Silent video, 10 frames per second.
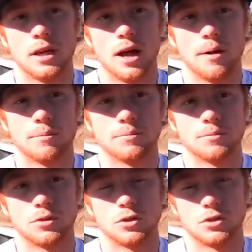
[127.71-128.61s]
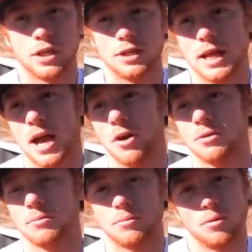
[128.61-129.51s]
um, sit
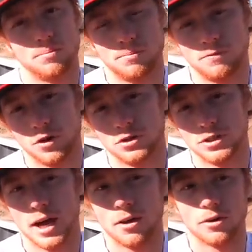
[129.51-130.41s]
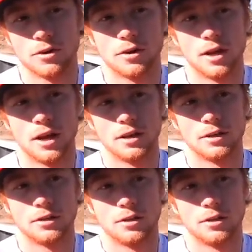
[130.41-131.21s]
down, foot's out, and